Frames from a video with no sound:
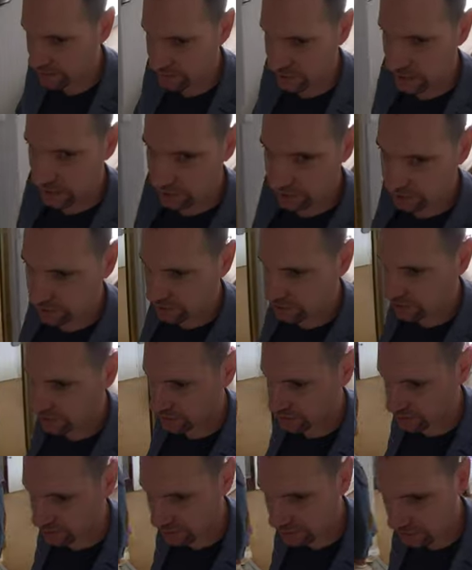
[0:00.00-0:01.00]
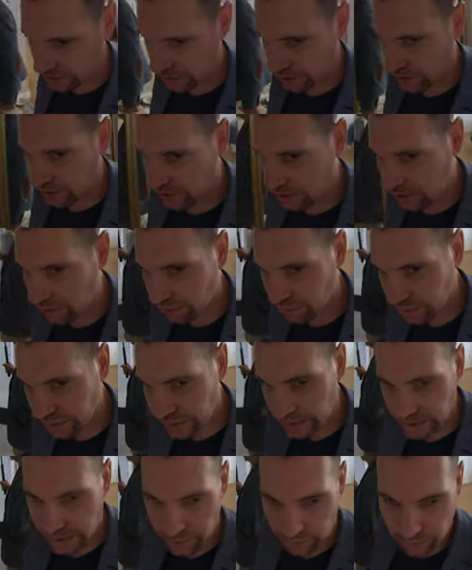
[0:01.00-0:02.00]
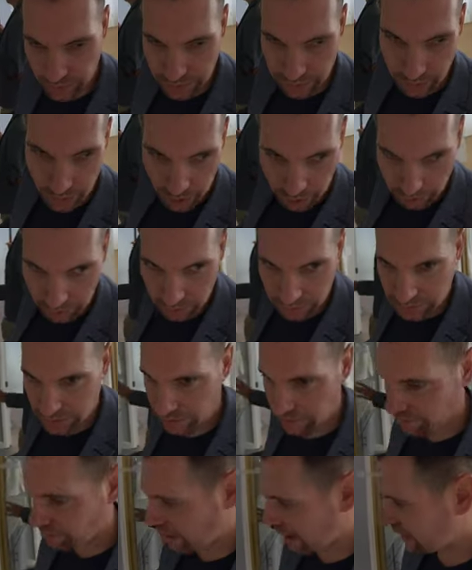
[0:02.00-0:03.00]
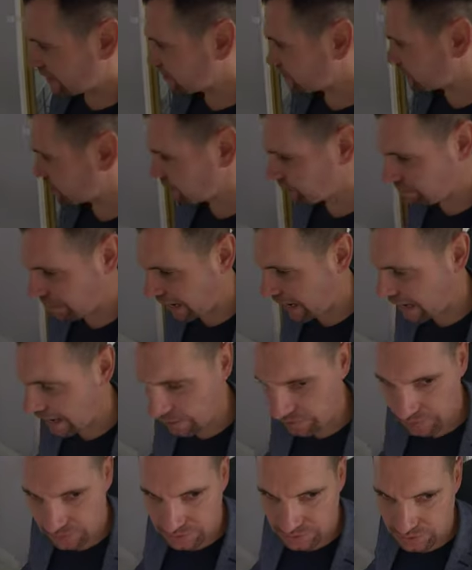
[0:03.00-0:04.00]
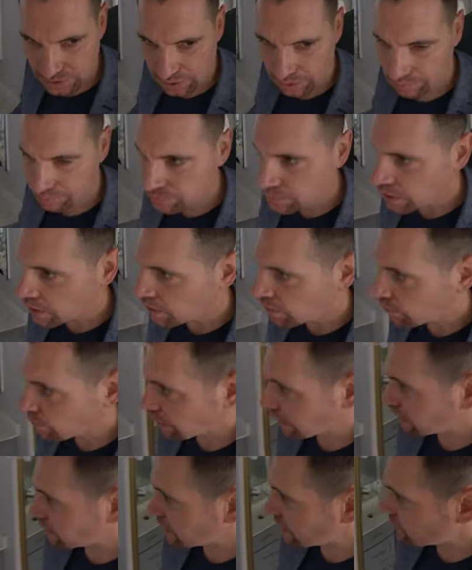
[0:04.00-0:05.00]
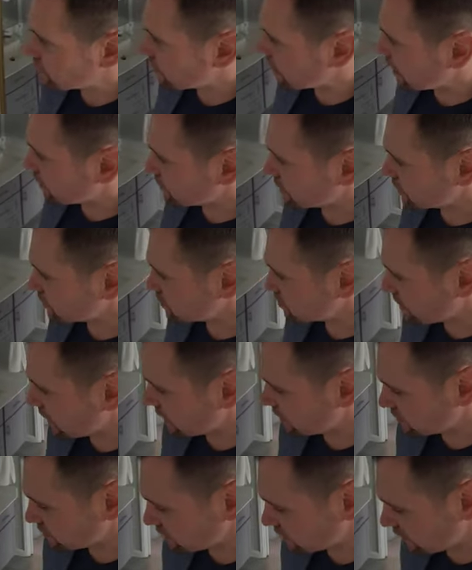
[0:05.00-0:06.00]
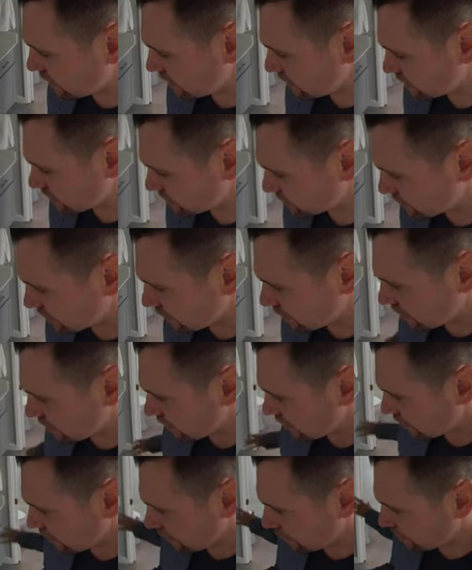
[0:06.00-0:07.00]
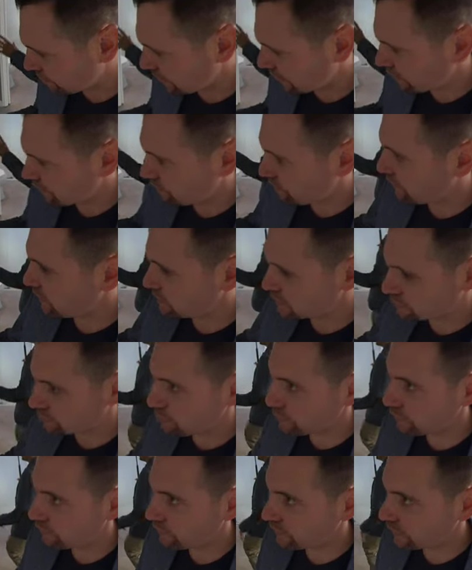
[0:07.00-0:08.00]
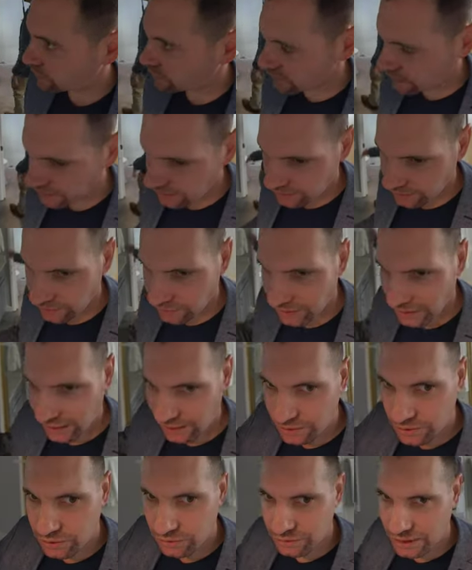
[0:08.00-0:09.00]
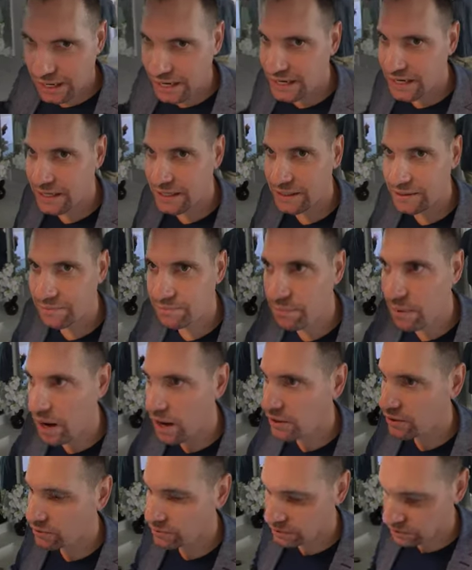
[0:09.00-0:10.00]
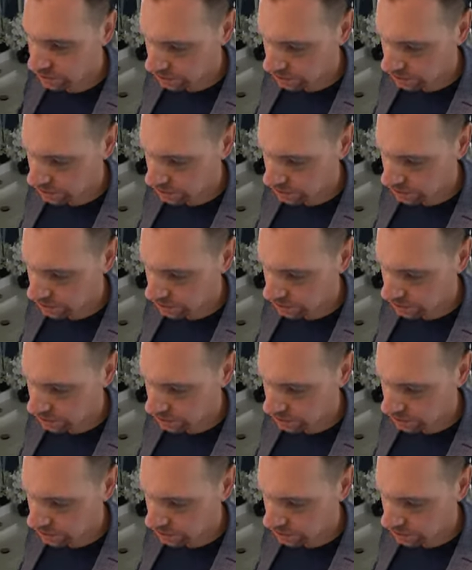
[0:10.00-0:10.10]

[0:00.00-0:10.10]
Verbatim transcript: is actually this completely remodeled master bath. So what I love about this space is um, it fits perfectly. You got new lighting, modern